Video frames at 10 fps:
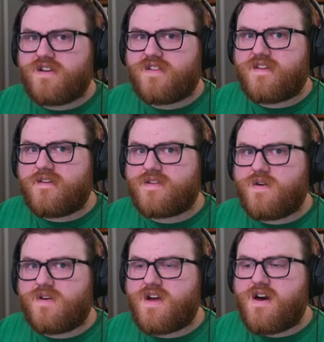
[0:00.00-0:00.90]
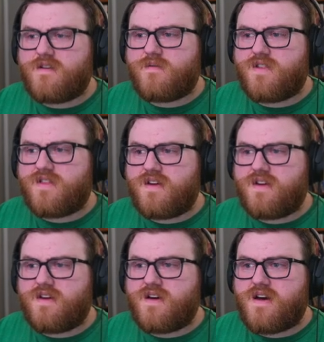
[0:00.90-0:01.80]
stuff going on with
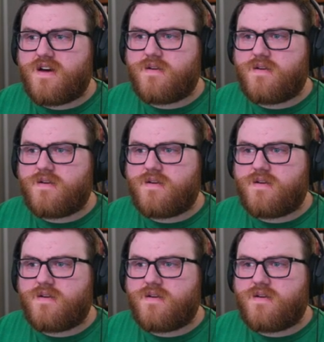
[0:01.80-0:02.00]
the uh,